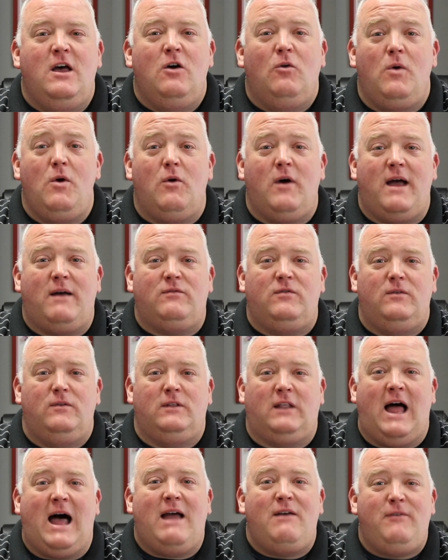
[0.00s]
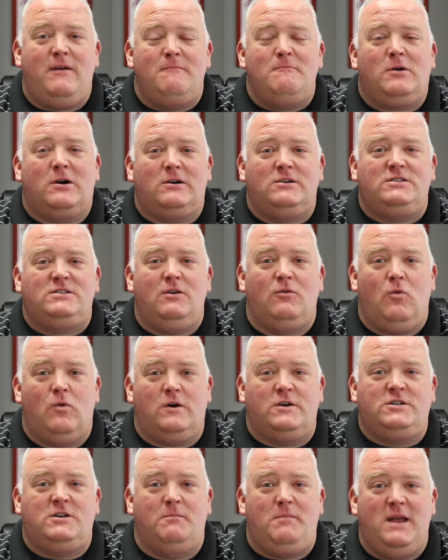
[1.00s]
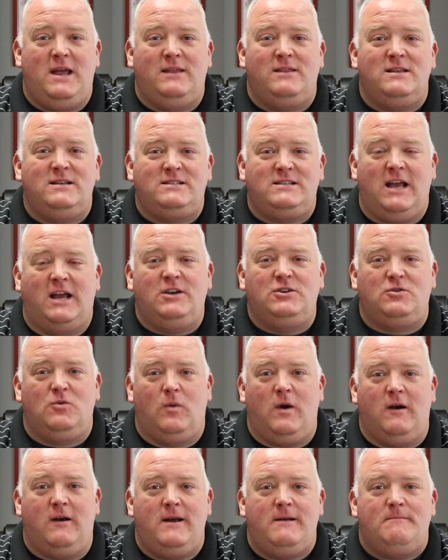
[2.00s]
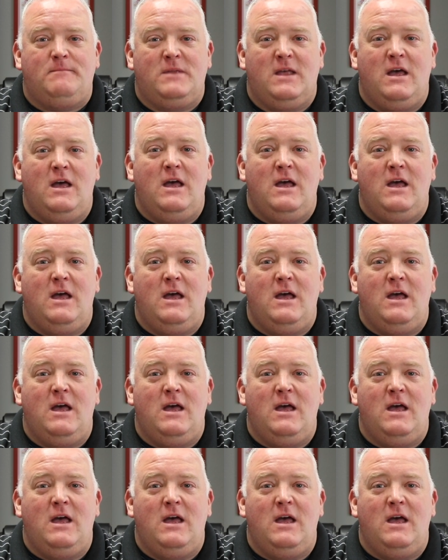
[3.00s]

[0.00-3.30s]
We will have live in-person worship in the sanctuary.